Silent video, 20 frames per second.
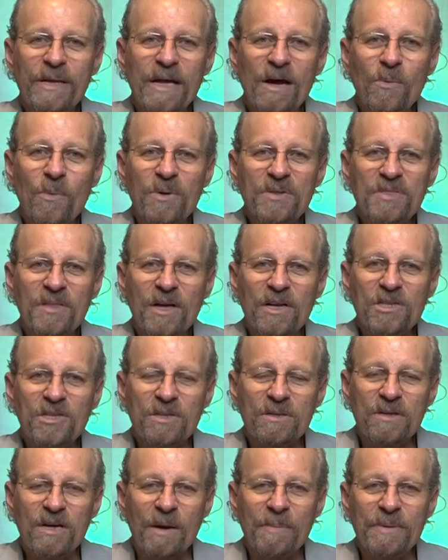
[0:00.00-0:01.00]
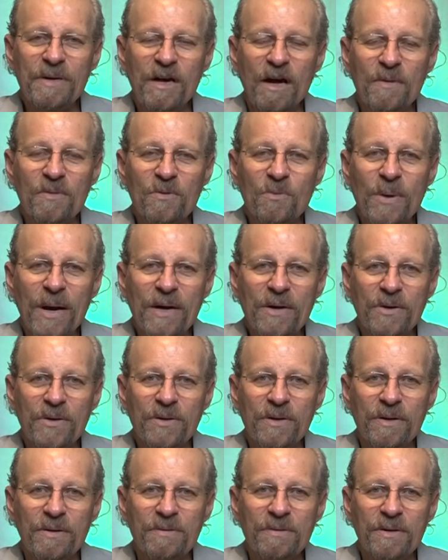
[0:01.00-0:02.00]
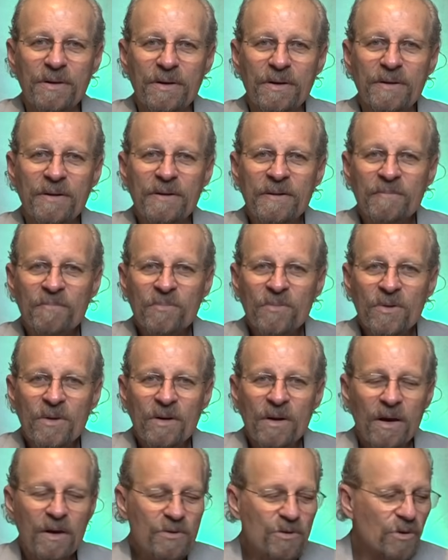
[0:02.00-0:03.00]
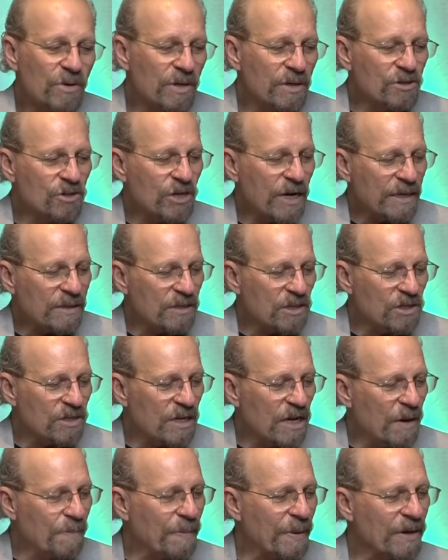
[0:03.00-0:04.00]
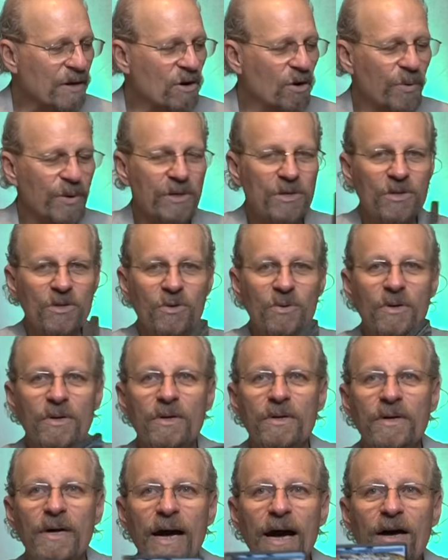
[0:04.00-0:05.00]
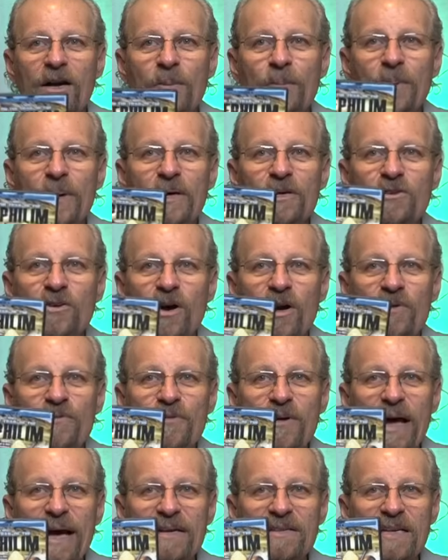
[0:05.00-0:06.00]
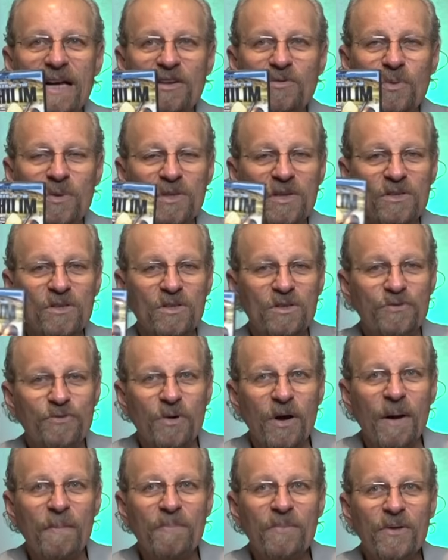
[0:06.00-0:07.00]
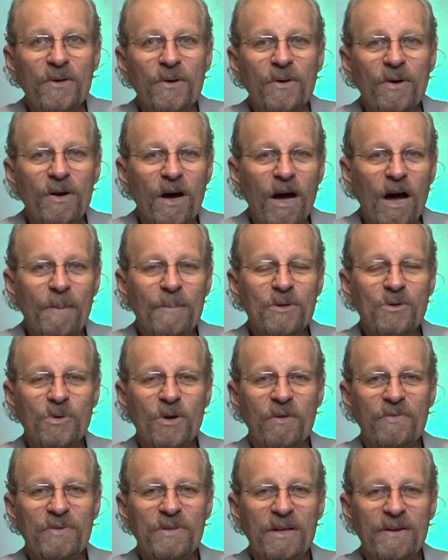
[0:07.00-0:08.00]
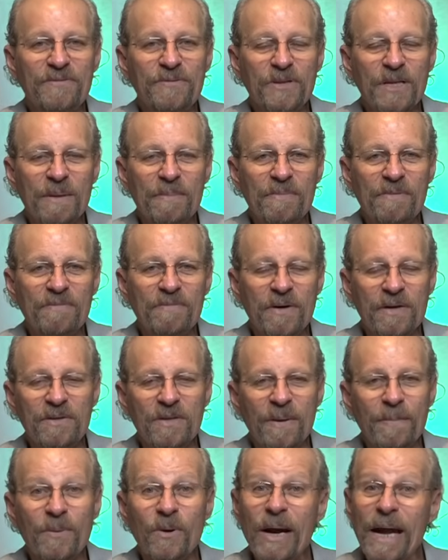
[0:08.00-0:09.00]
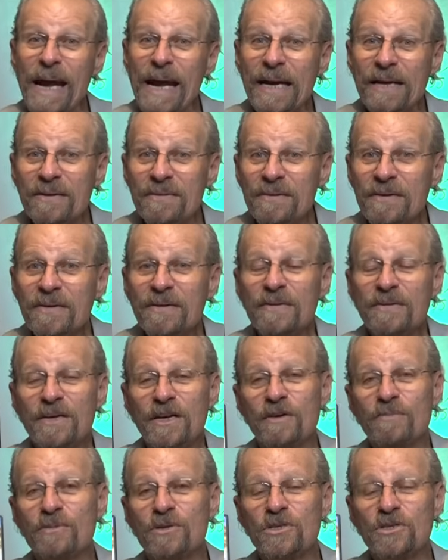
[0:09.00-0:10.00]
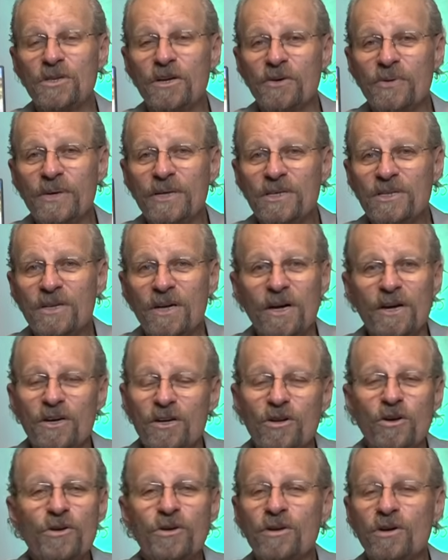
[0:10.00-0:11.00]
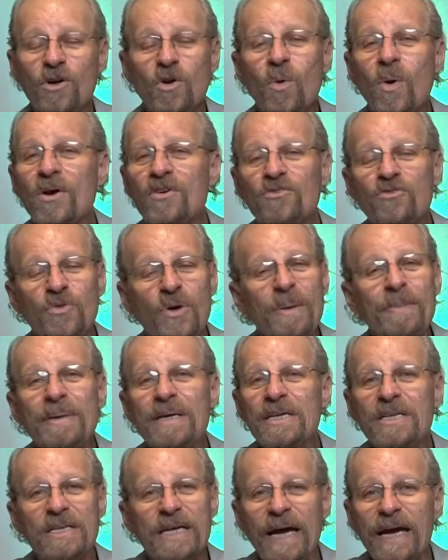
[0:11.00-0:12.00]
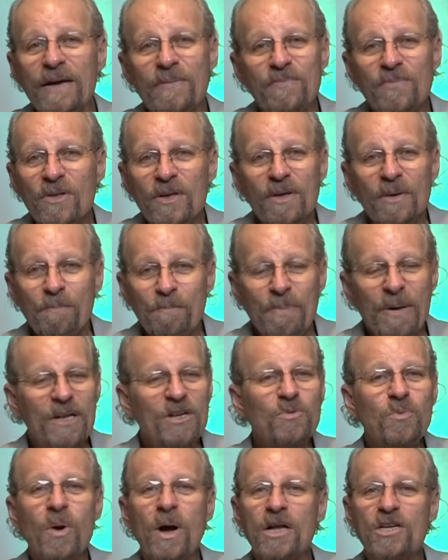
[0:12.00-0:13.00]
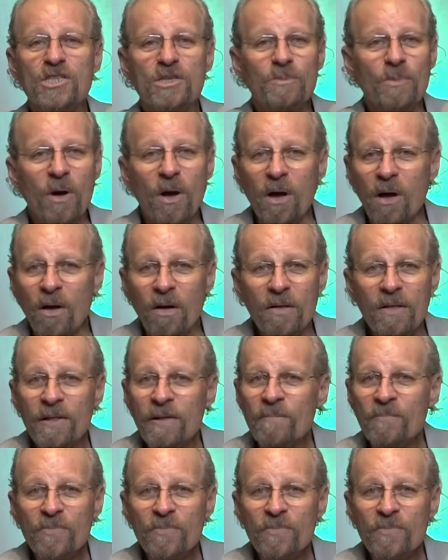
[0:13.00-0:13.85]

that with us and coming on the record. And you can check this out by going to Out of Place Artifacts. That's what this is from. On the Trail of the Nephilim, number 8 in the series. You know, you can go to our streaming site, binge watch them all,